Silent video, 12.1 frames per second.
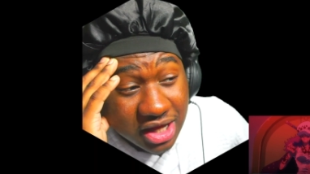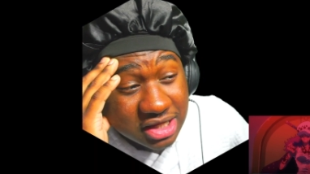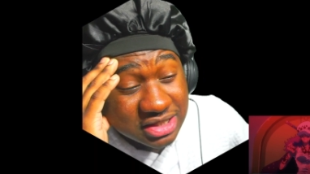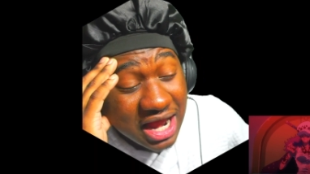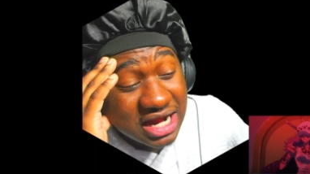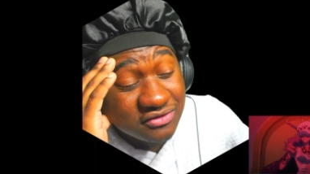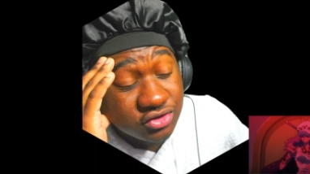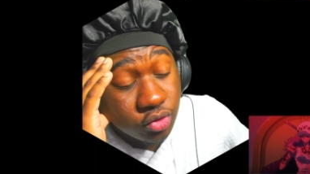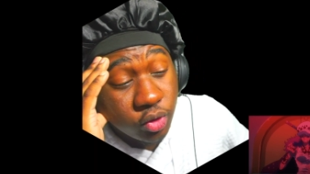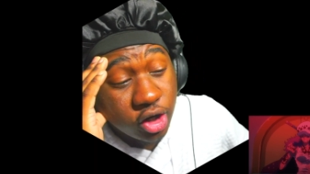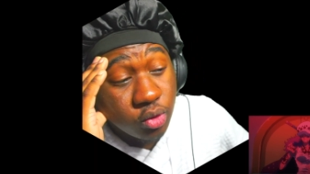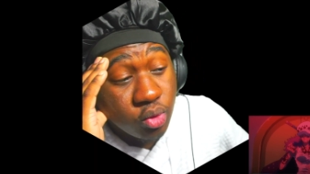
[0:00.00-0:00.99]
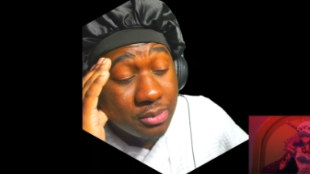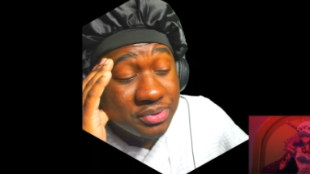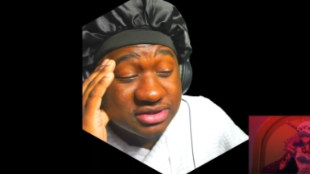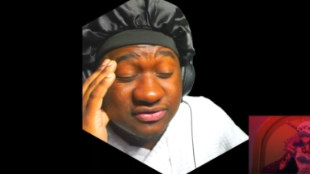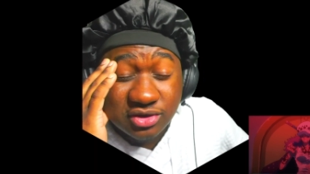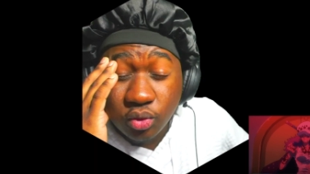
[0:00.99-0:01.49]
Not even the weird One
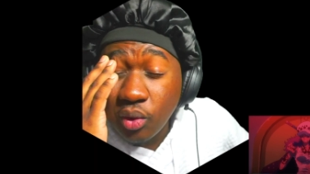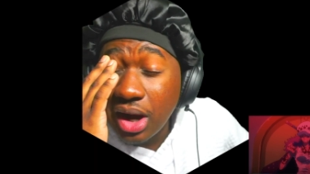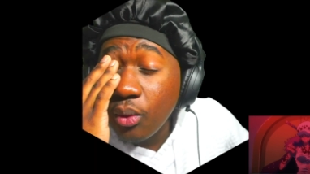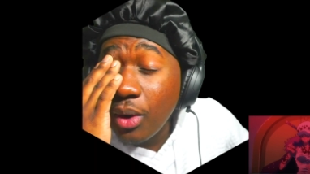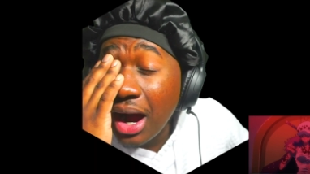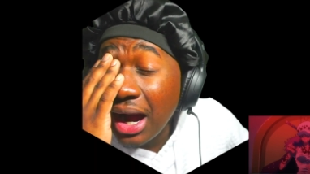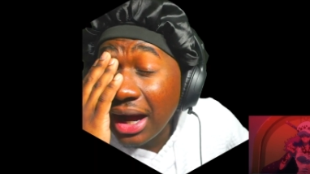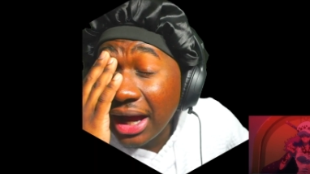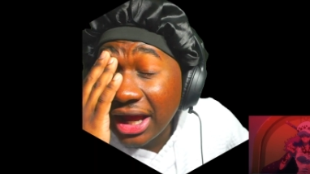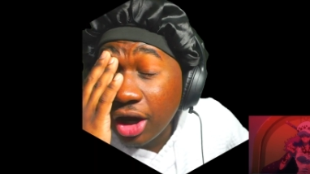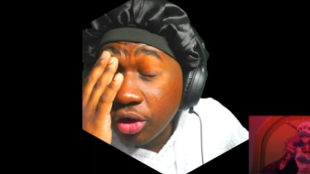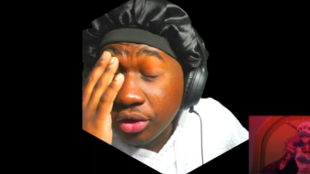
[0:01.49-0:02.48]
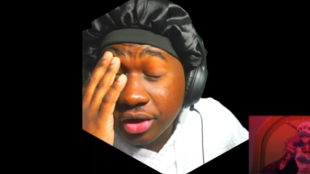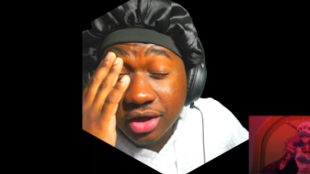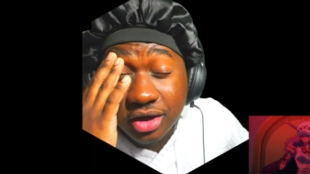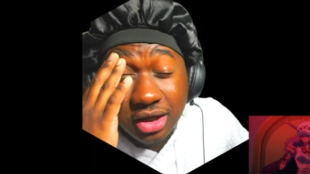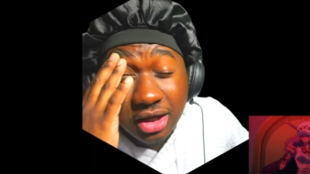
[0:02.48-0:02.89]
Piece fan. What? Why, Oda?